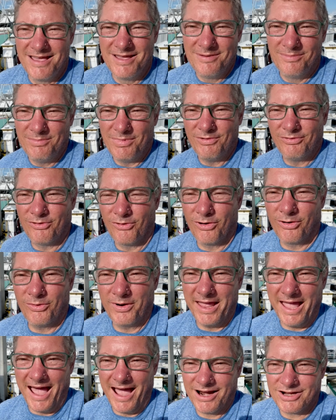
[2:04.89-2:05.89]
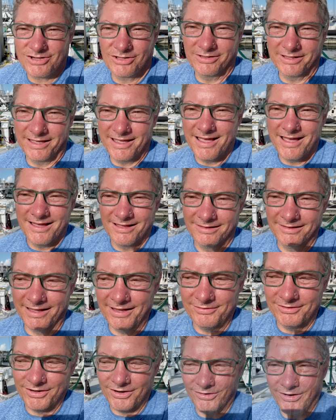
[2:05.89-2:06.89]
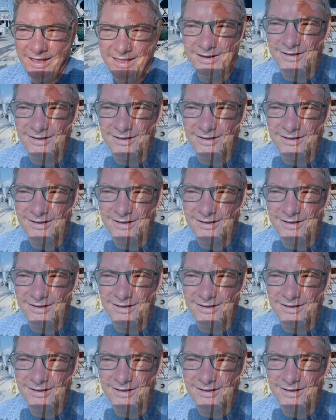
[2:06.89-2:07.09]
before we actually leave to go anchor?